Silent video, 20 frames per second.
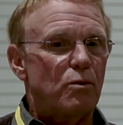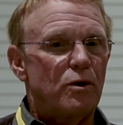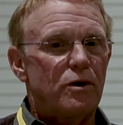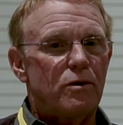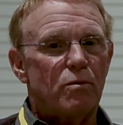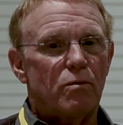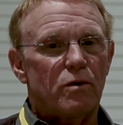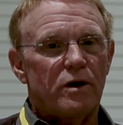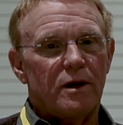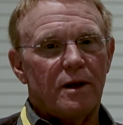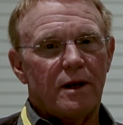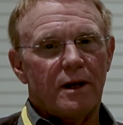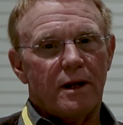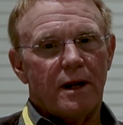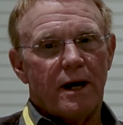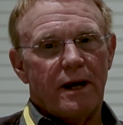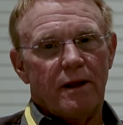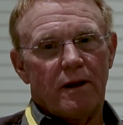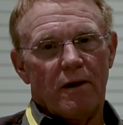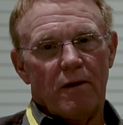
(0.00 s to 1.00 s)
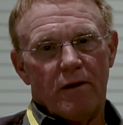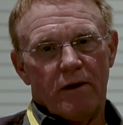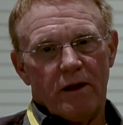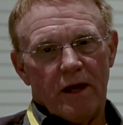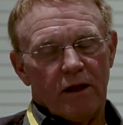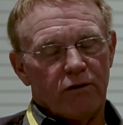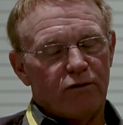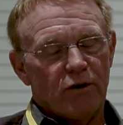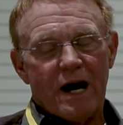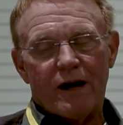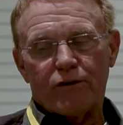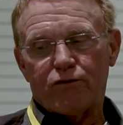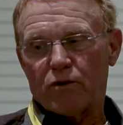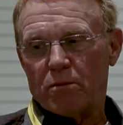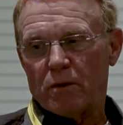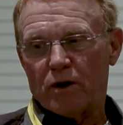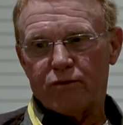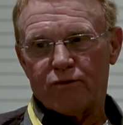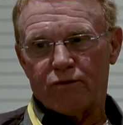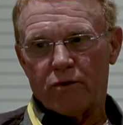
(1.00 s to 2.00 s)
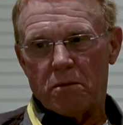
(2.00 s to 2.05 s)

It's not so much